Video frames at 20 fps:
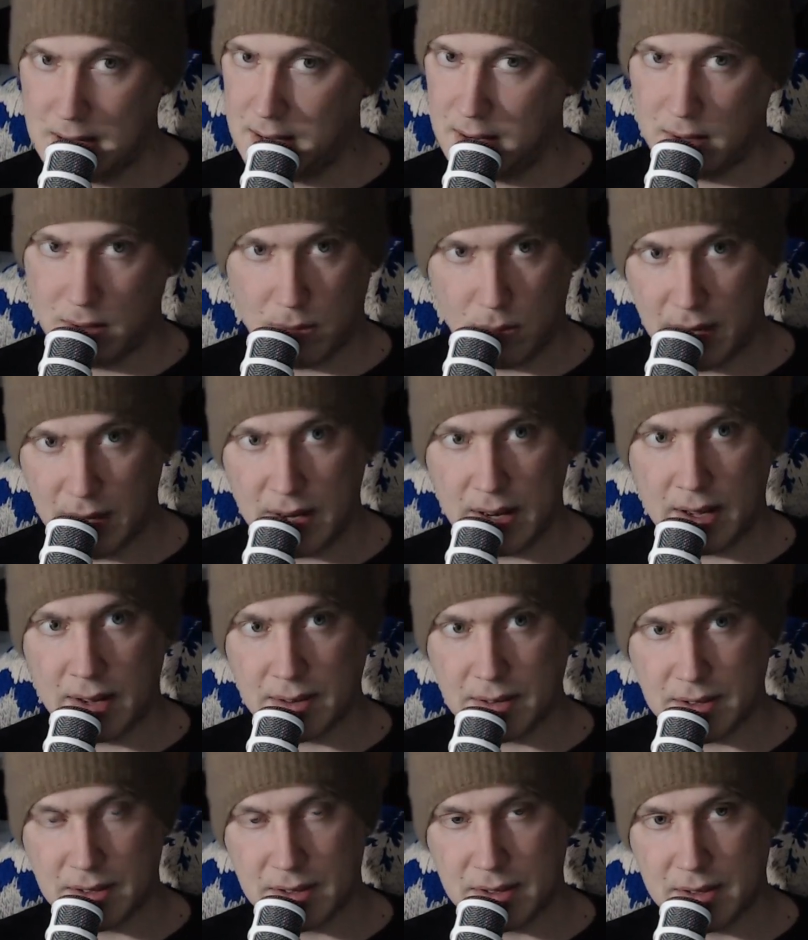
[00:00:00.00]
what
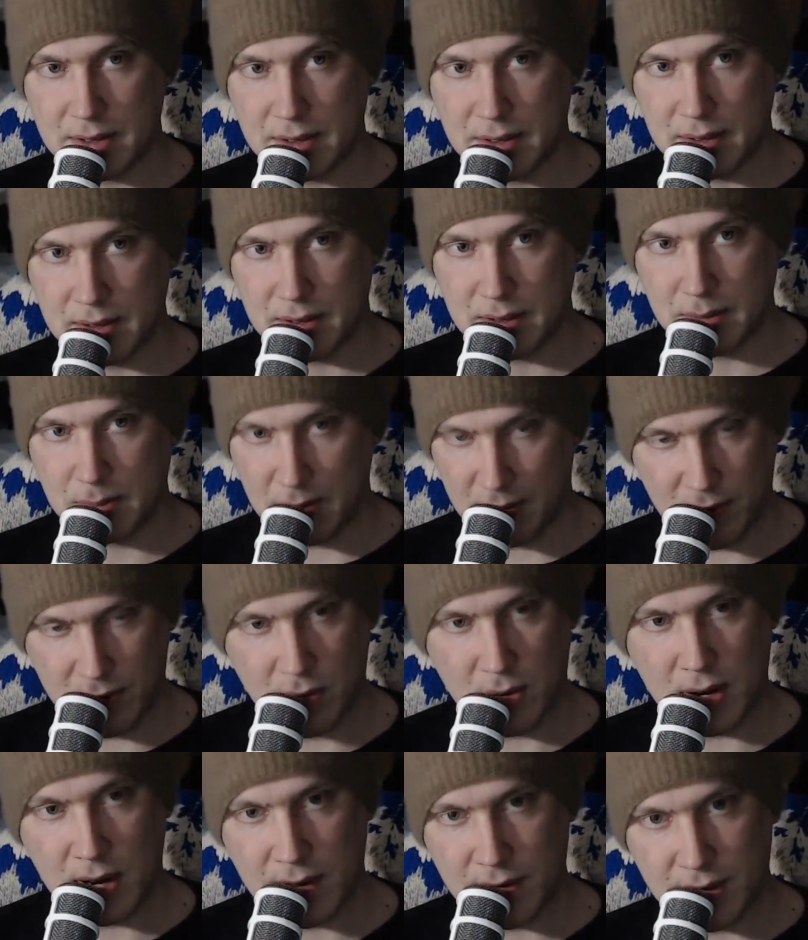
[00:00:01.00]
else?
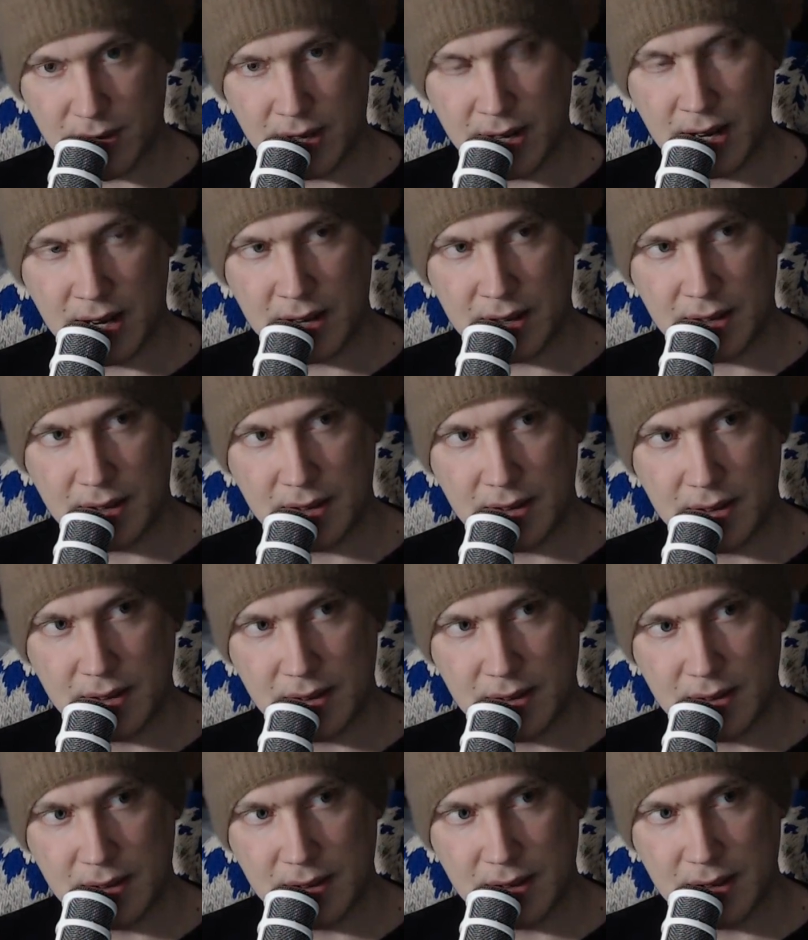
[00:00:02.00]
Before I forget,
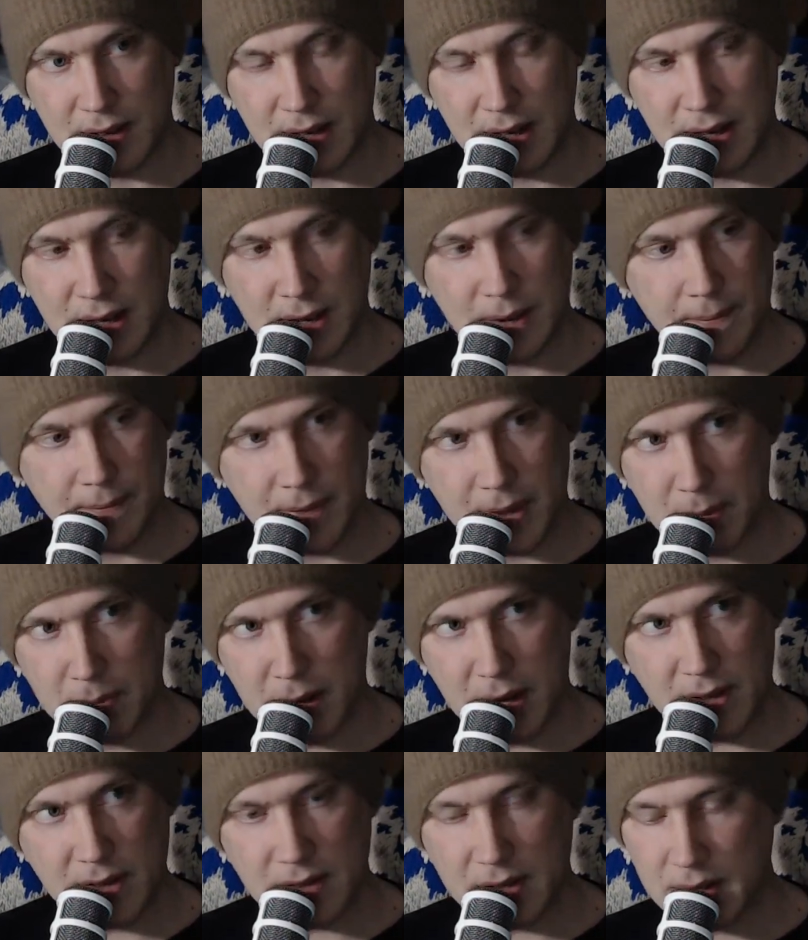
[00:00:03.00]

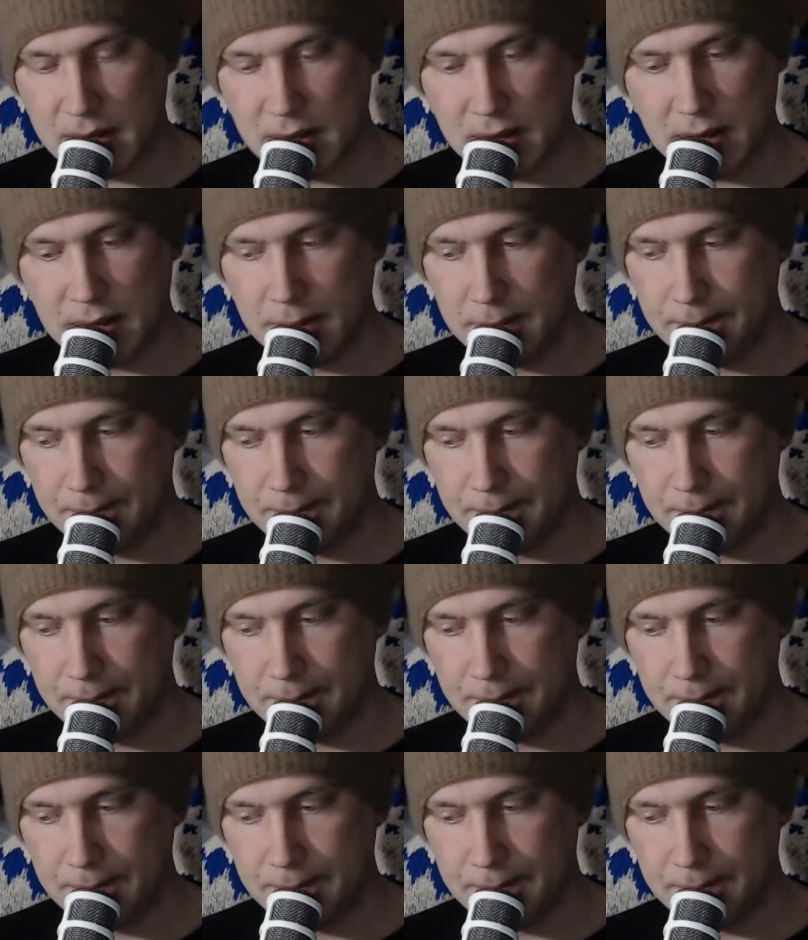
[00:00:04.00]
basically,